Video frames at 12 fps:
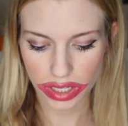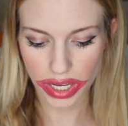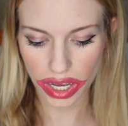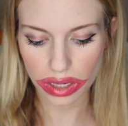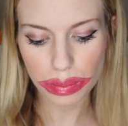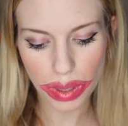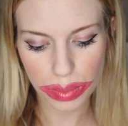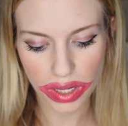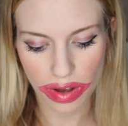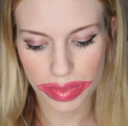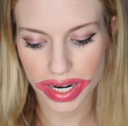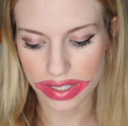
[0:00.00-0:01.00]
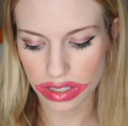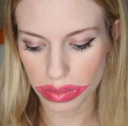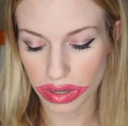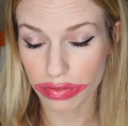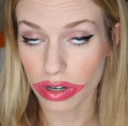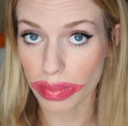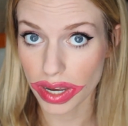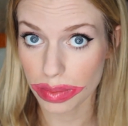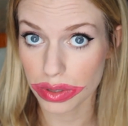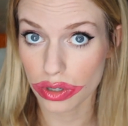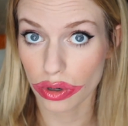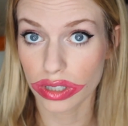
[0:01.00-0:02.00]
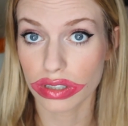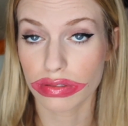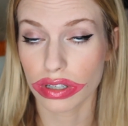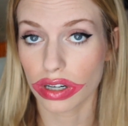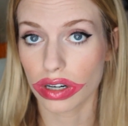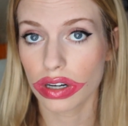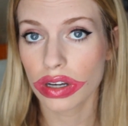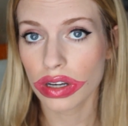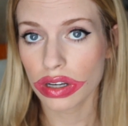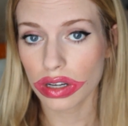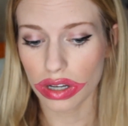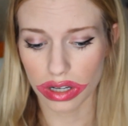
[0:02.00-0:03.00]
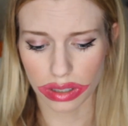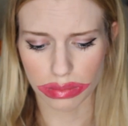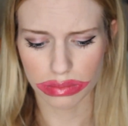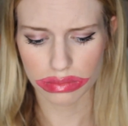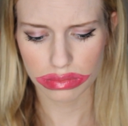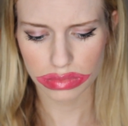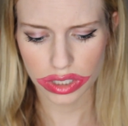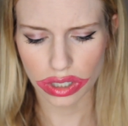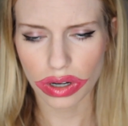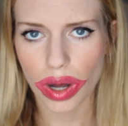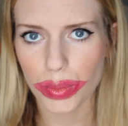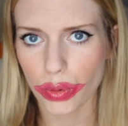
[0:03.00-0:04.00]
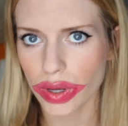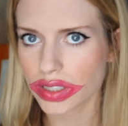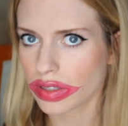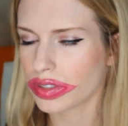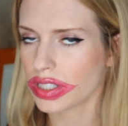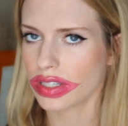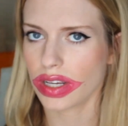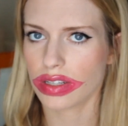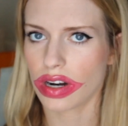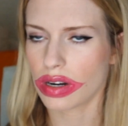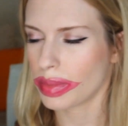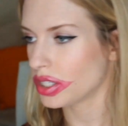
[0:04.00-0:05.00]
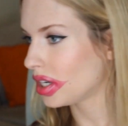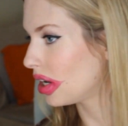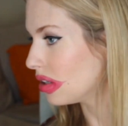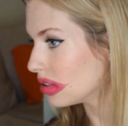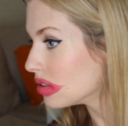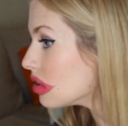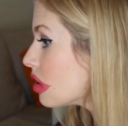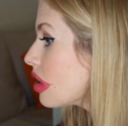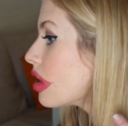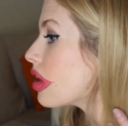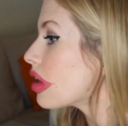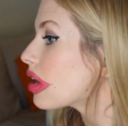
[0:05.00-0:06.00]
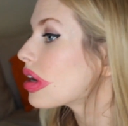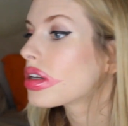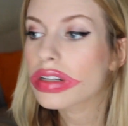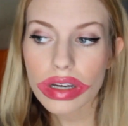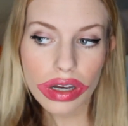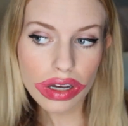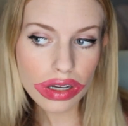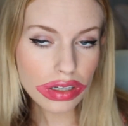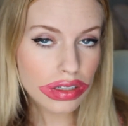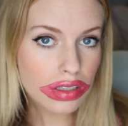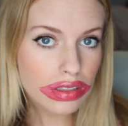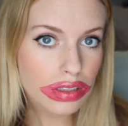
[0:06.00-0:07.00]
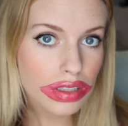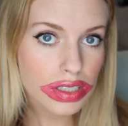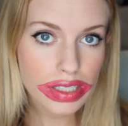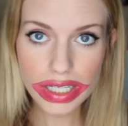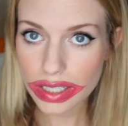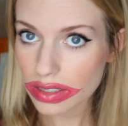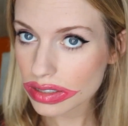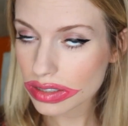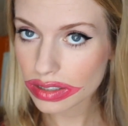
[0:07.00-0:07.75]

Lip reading: Again, people have been asking me for a makeup tutorial for you know, a couple weeks ever since I started my channel. And so this is it.